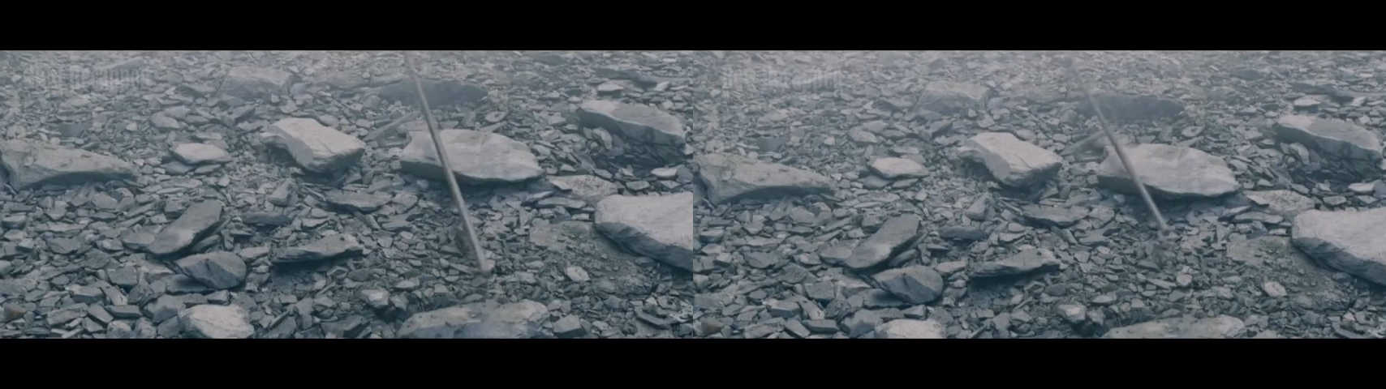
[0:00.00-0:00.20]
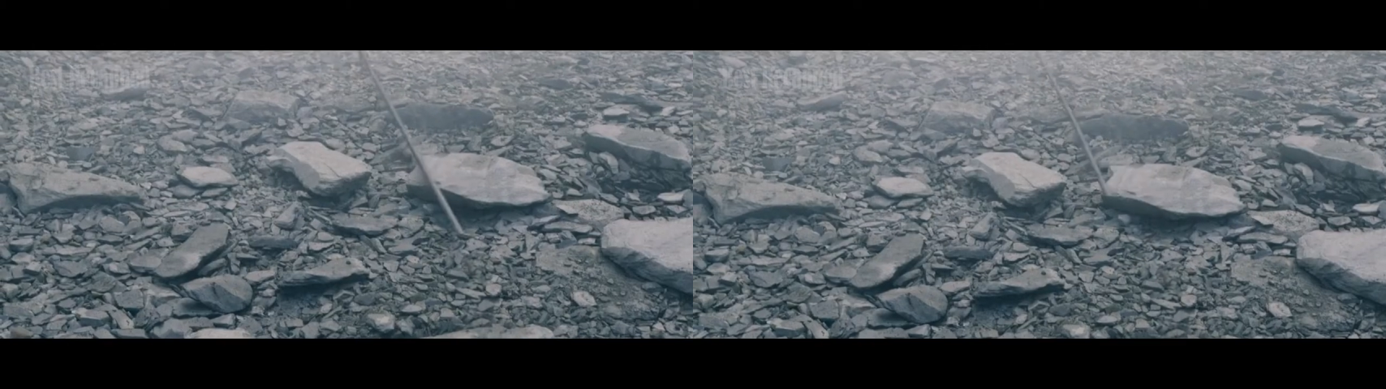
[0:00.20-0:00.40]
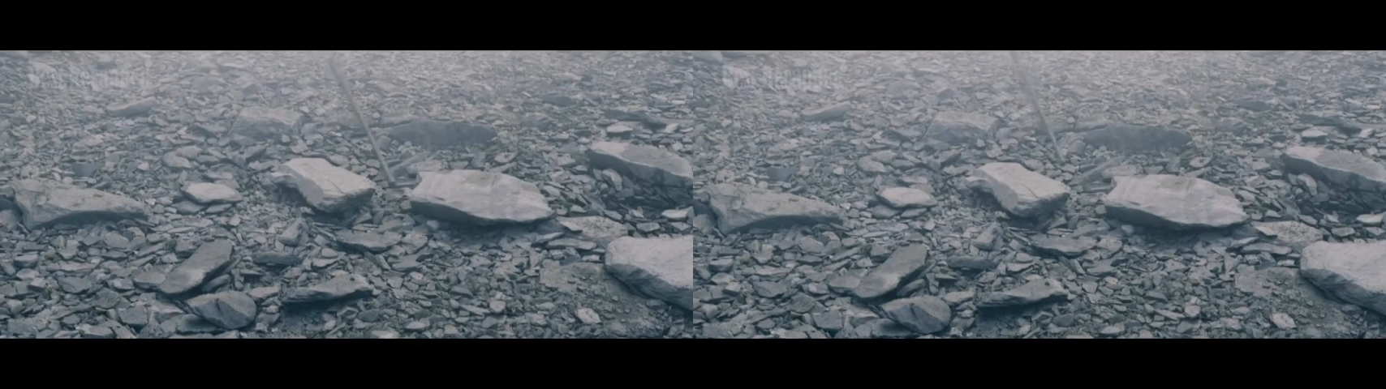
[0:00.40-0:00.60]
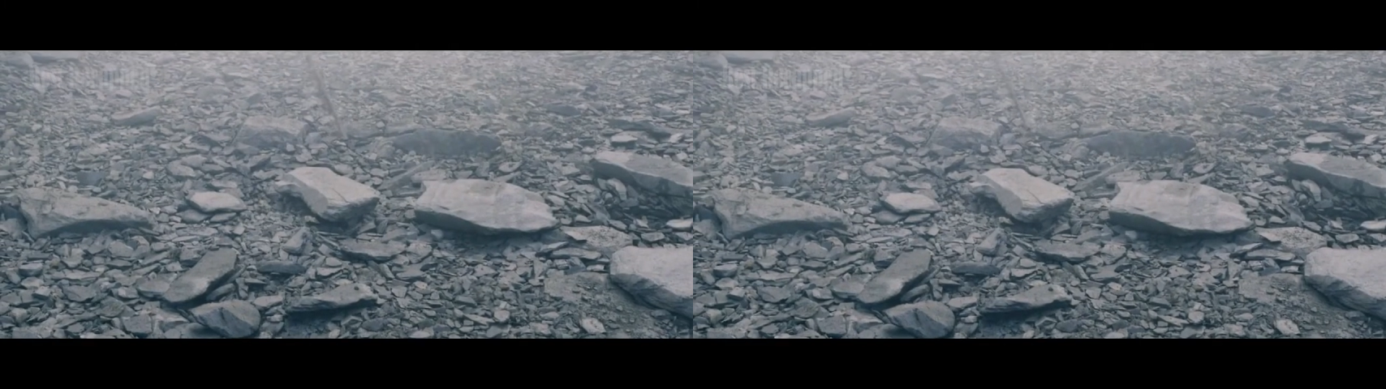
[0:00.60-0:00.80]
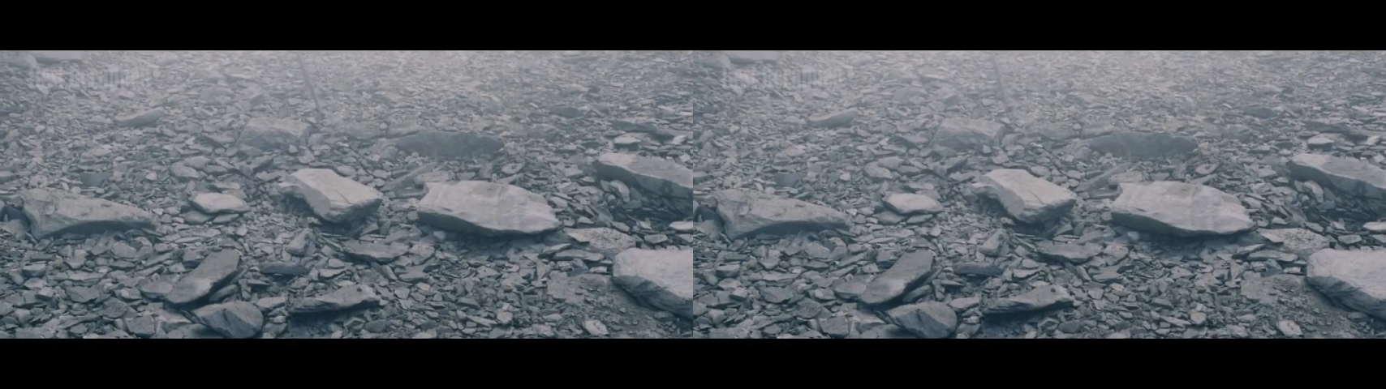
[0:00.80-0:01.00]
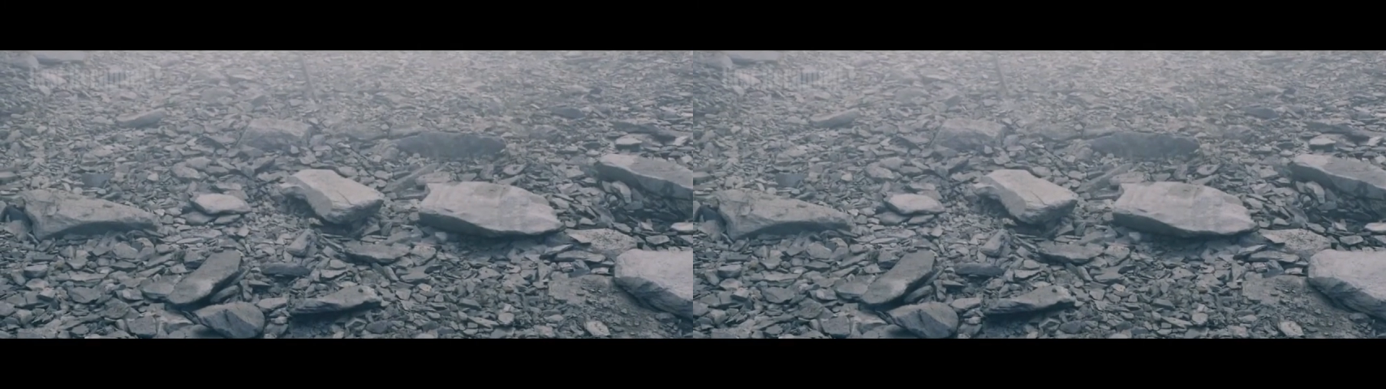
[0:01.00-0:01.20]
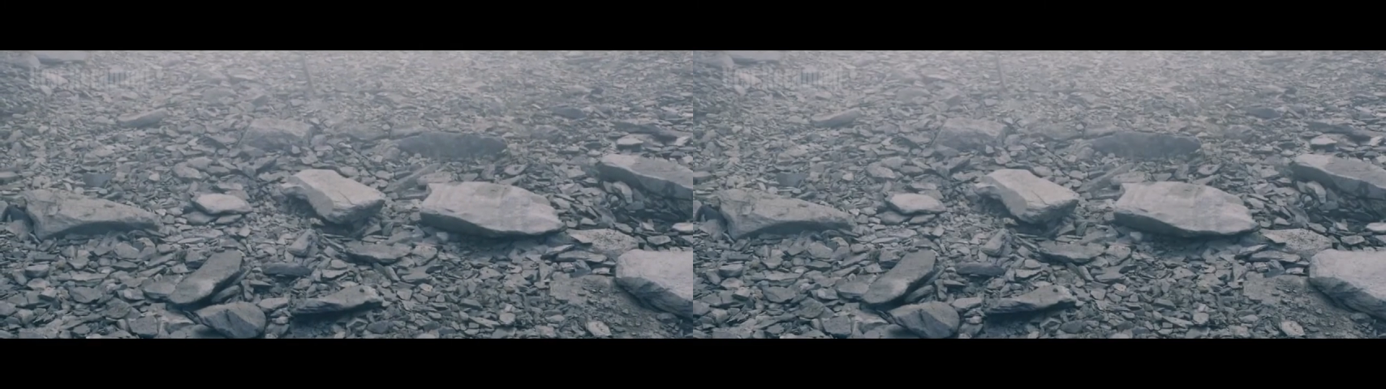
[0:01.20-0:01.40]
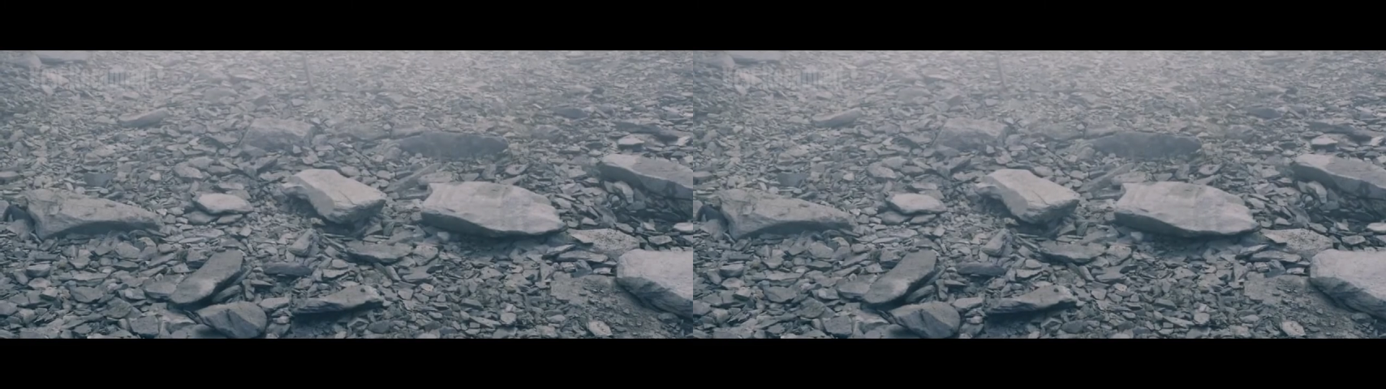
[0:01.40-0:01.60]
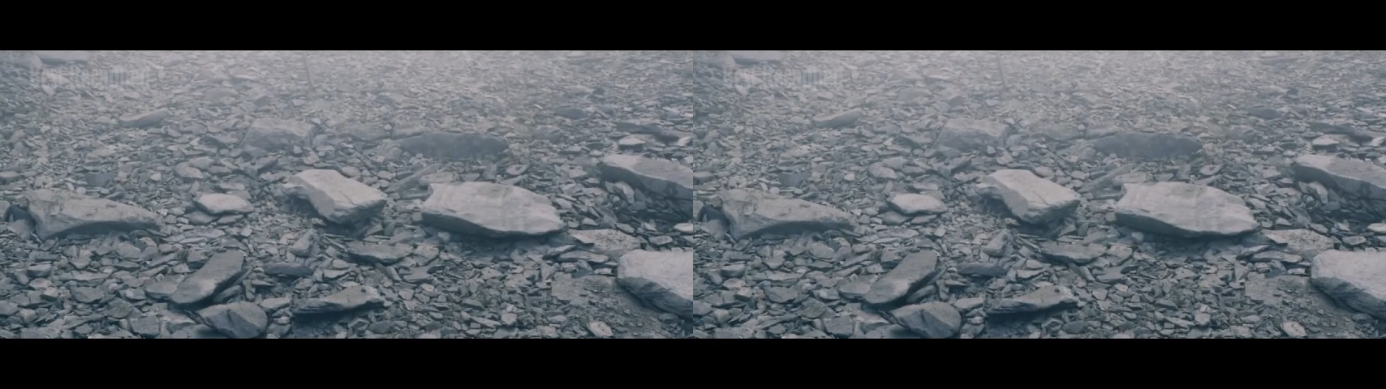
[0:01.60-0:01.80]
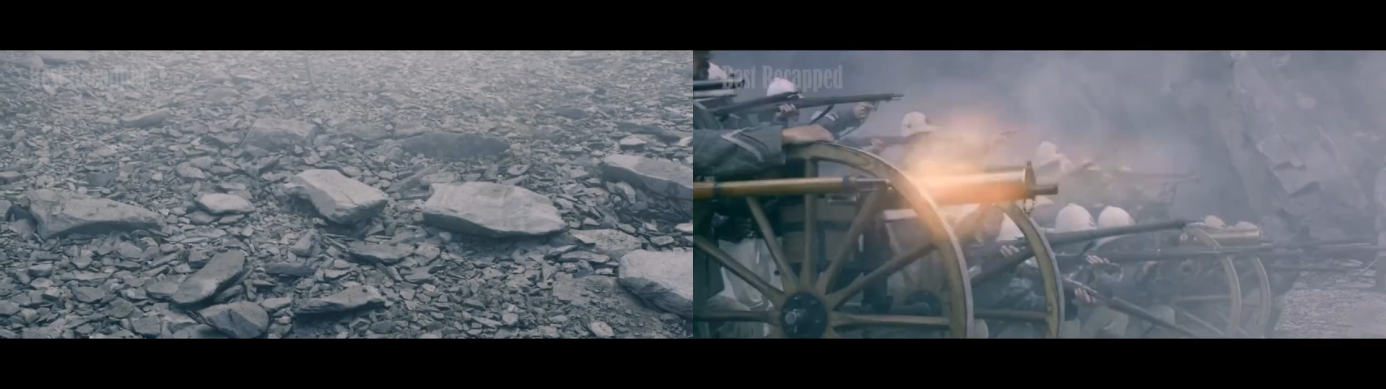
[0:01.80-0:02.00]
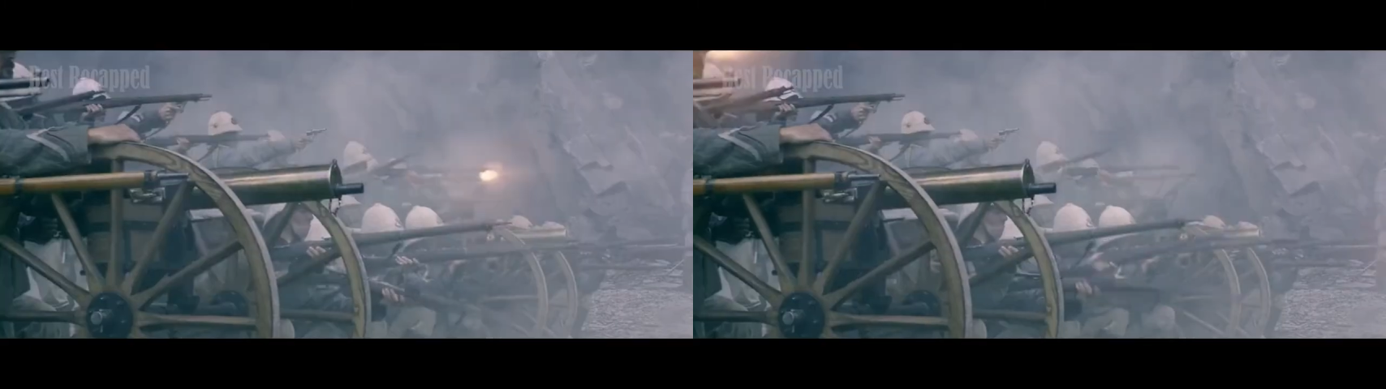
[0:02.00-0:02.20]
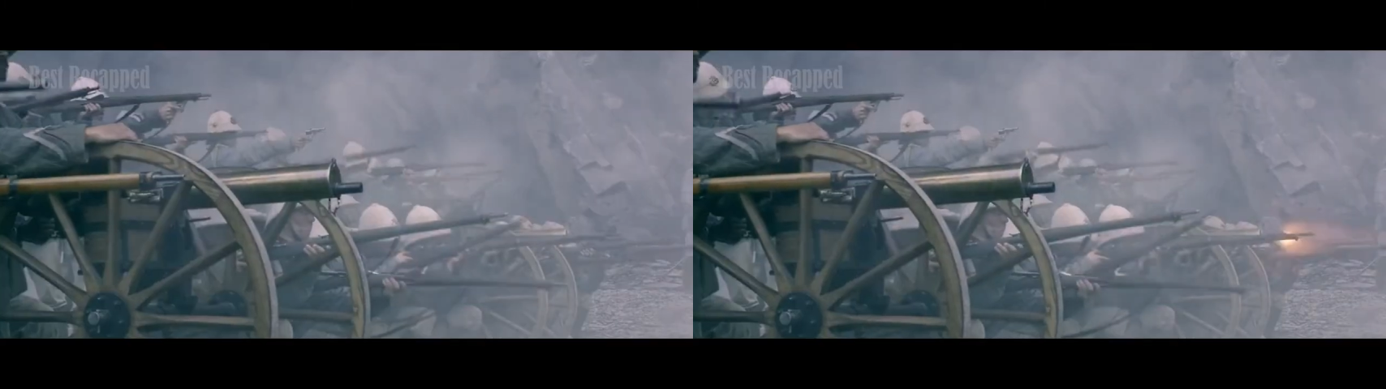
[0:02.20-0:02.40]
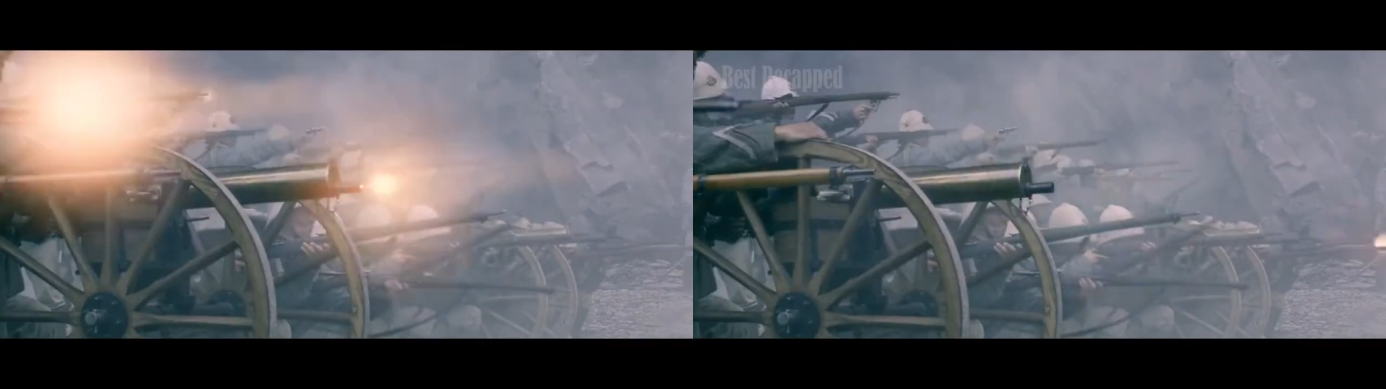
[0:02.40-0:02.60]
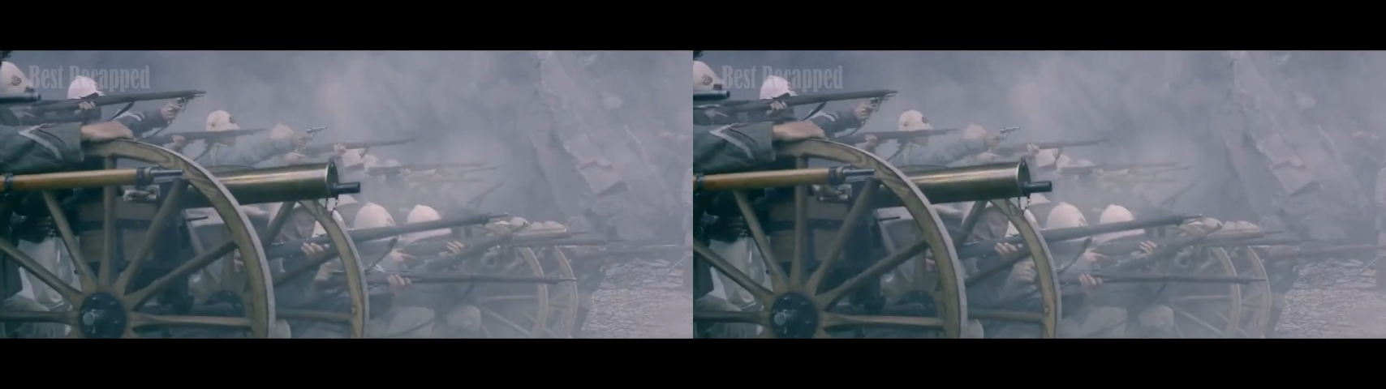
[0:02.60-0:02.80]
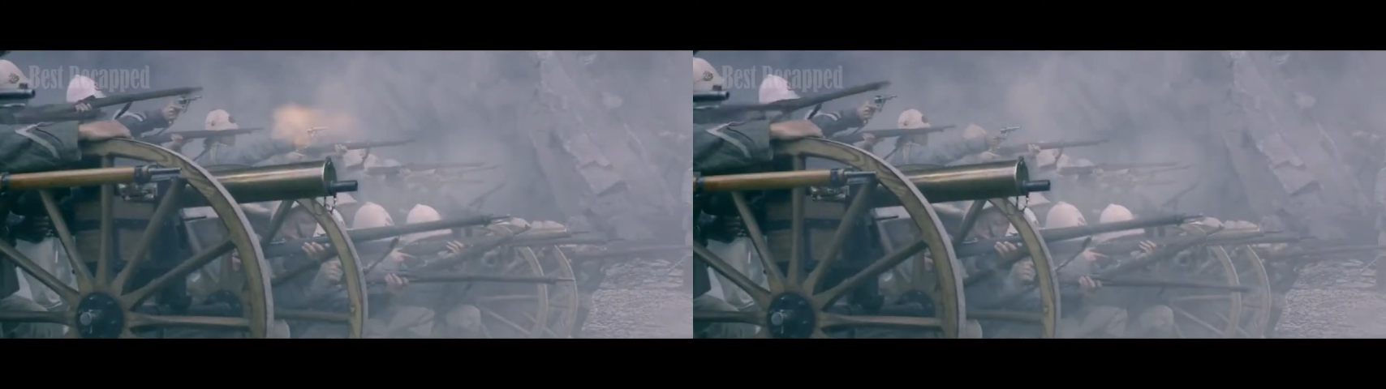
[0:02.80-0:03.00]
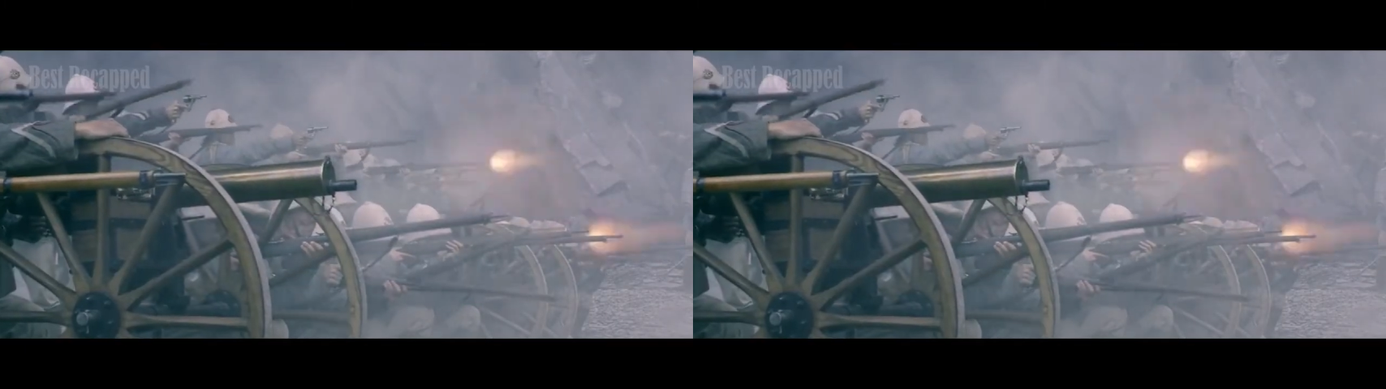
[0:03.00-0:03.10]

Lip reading: [unreadable: no face in view]